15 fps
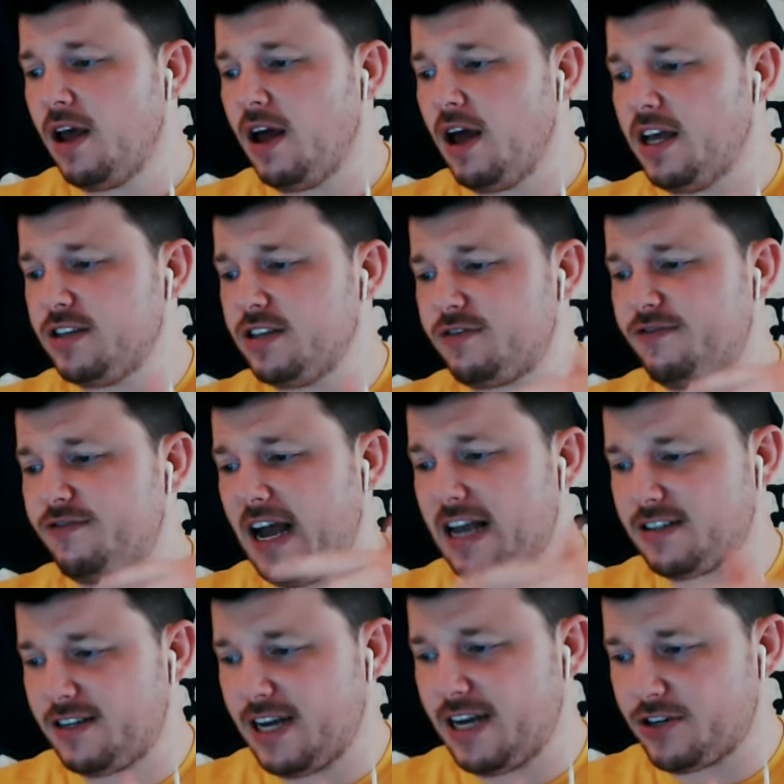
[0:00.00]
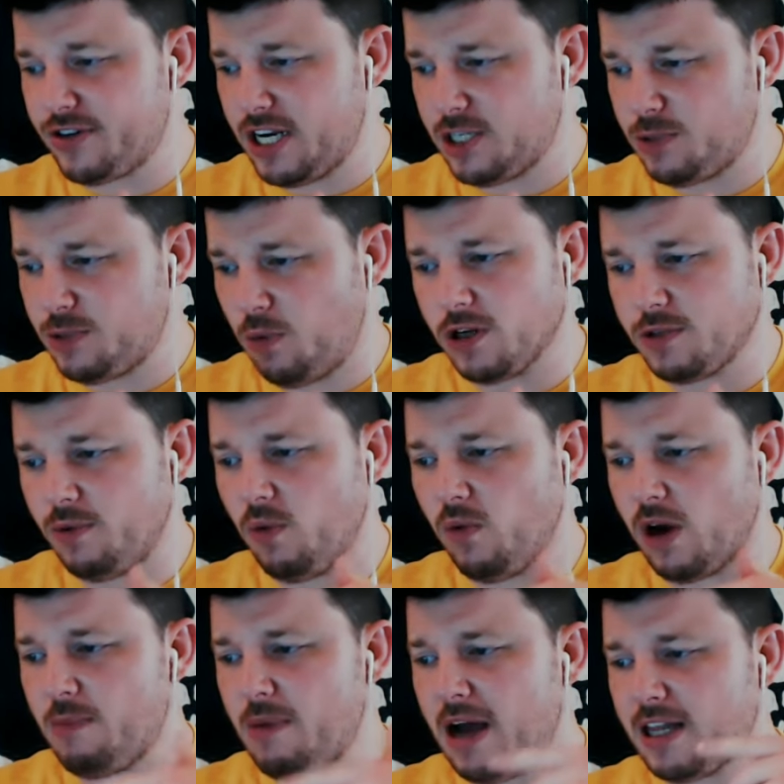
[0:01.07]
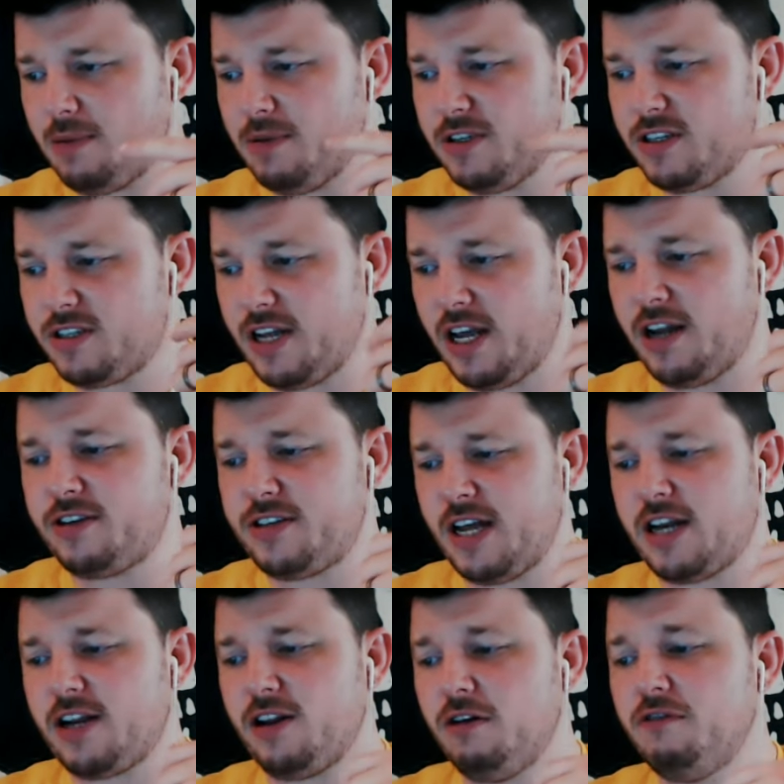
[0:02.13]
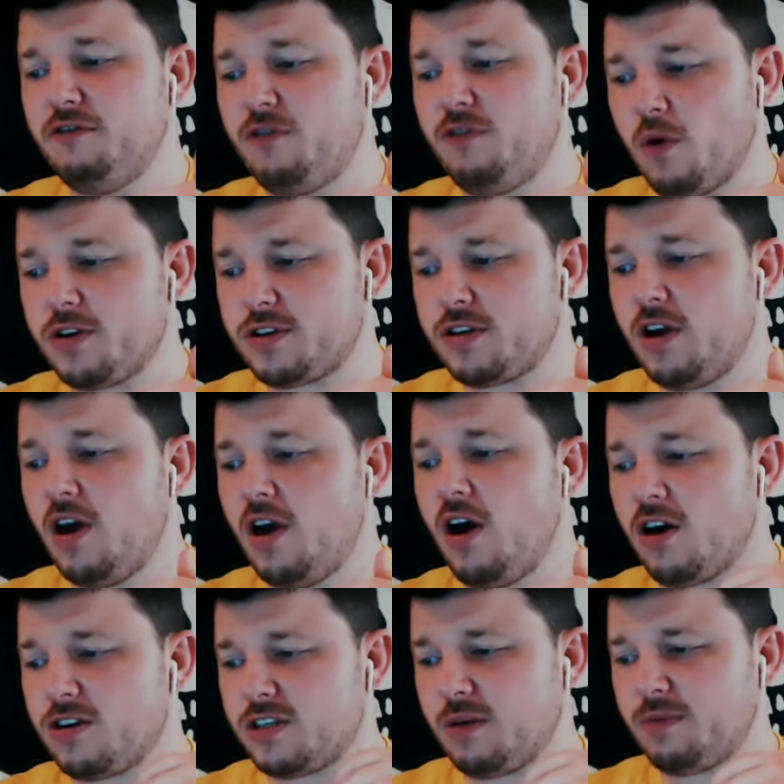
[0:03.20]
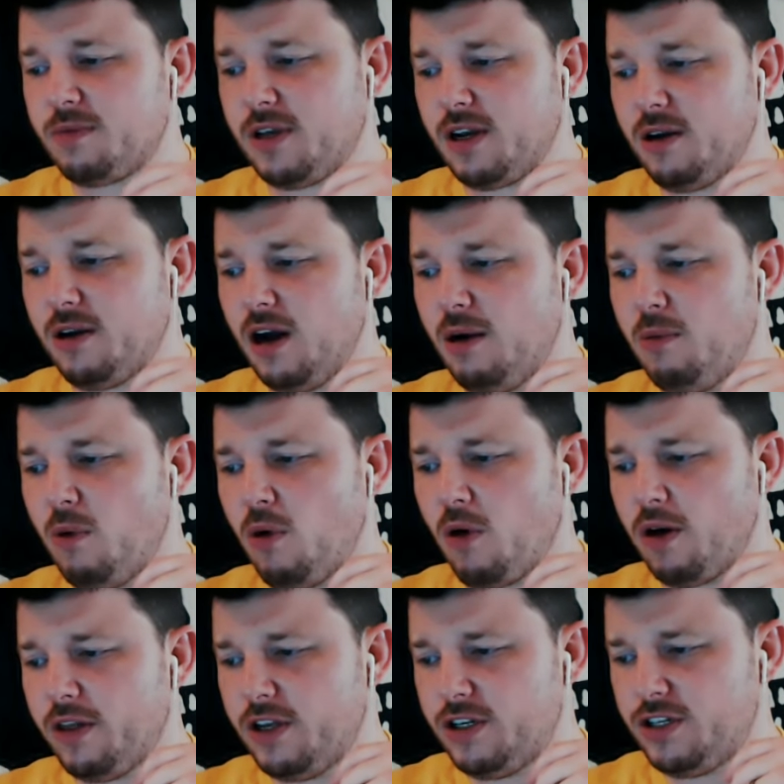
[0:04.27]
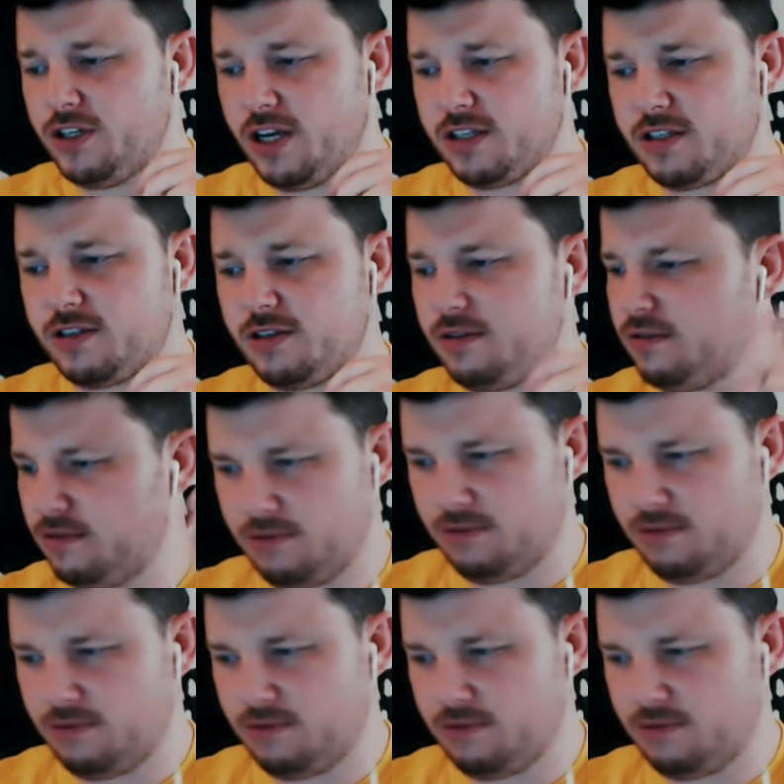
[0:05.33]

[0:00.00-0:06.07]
as fast attack transports, but what about them as a standalone force or something more than just